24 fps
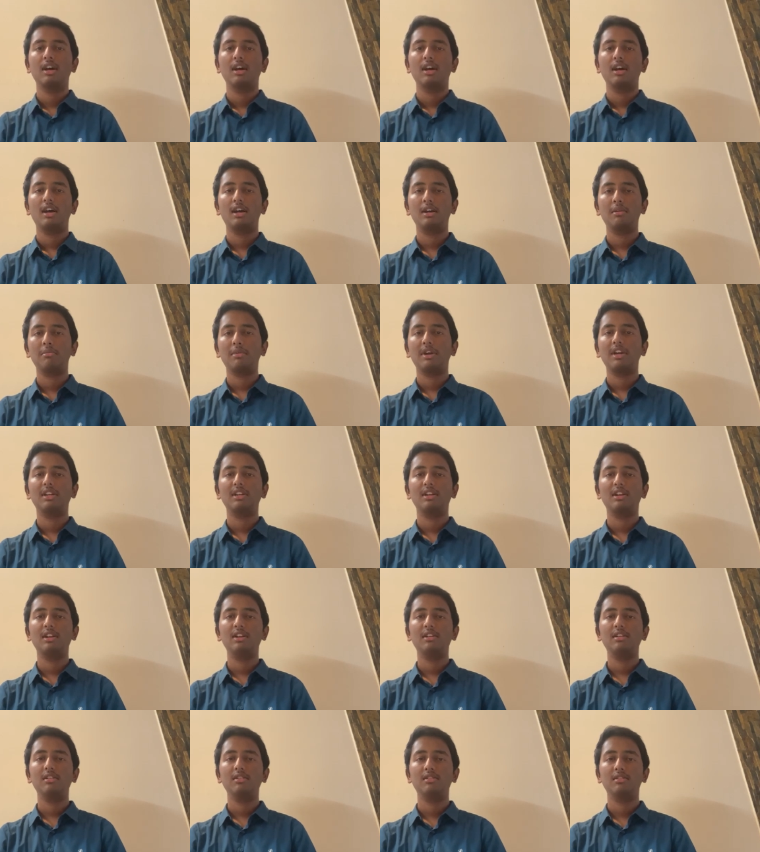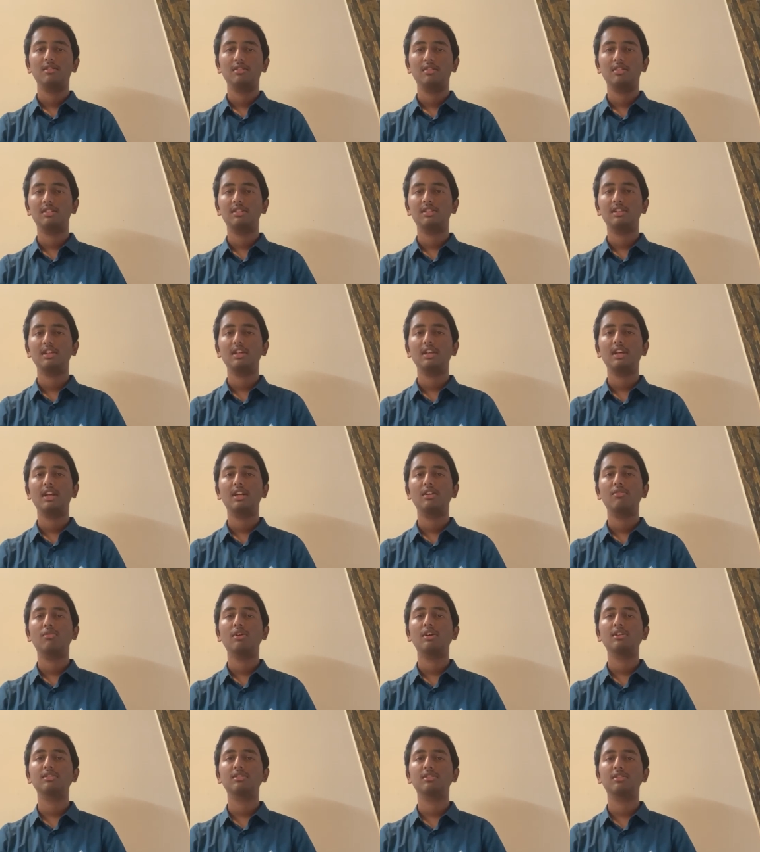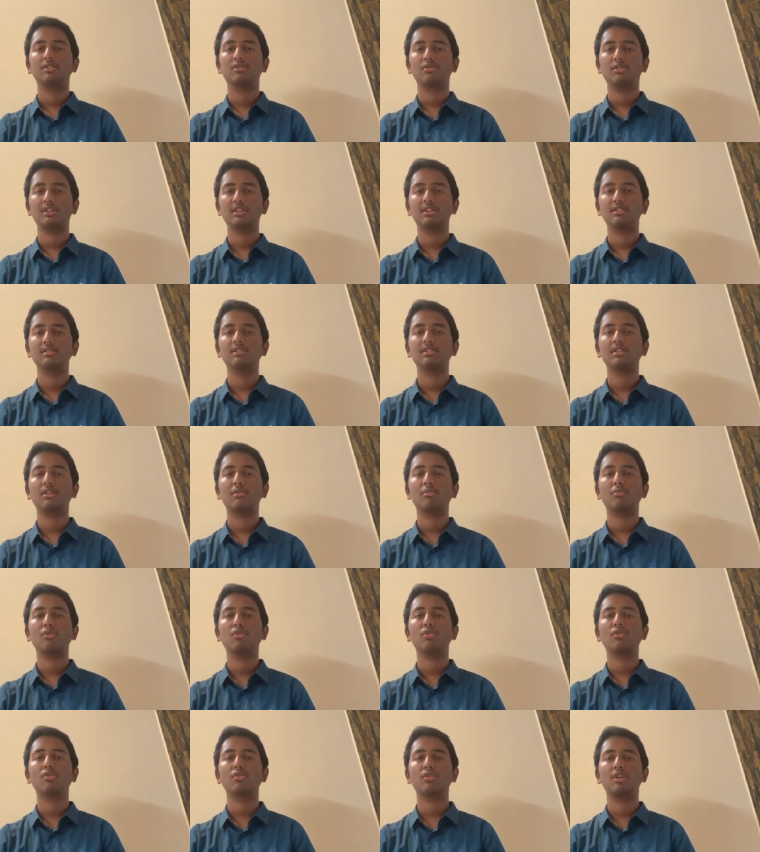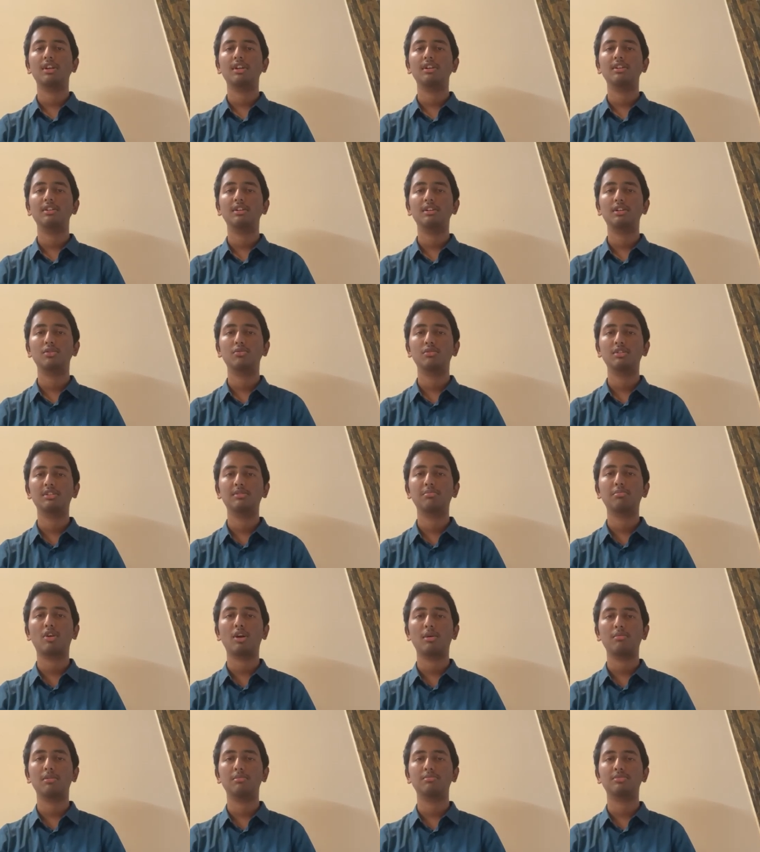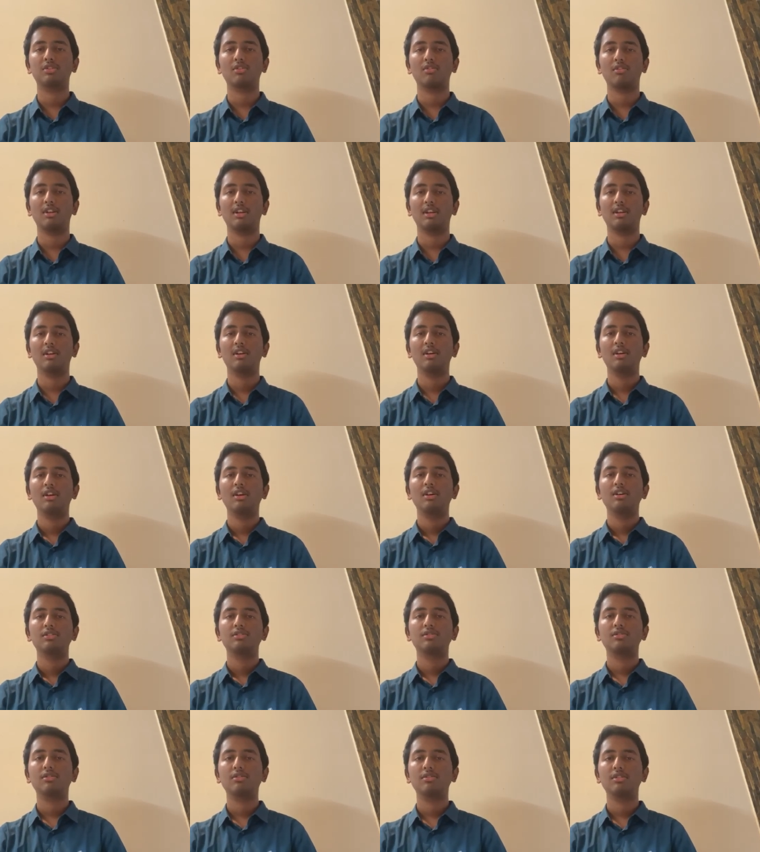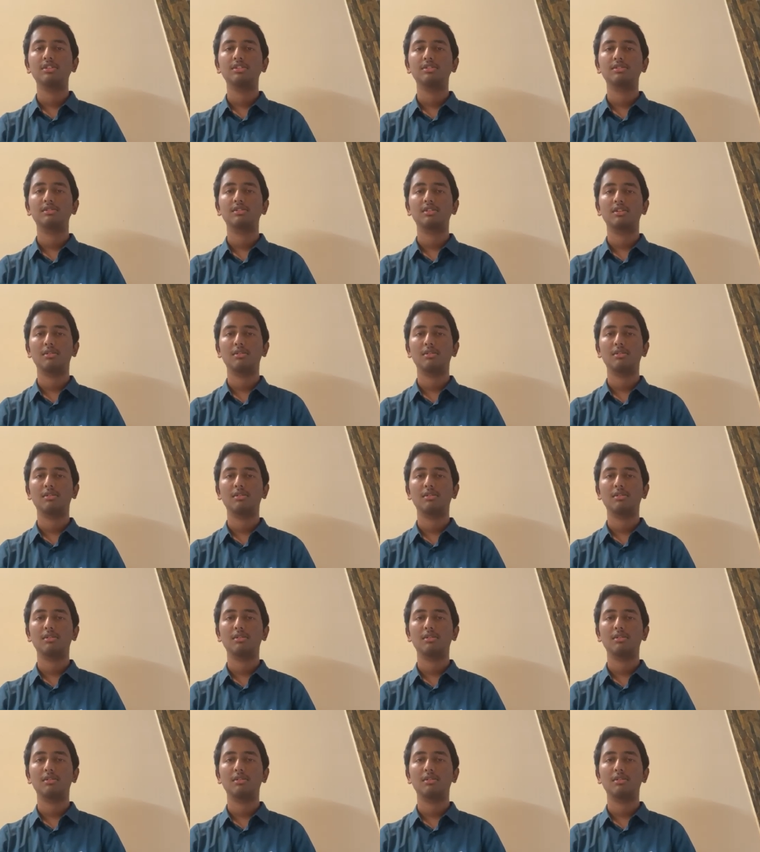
and mainly the JEE advanced questions are more oriented towards problem solving so his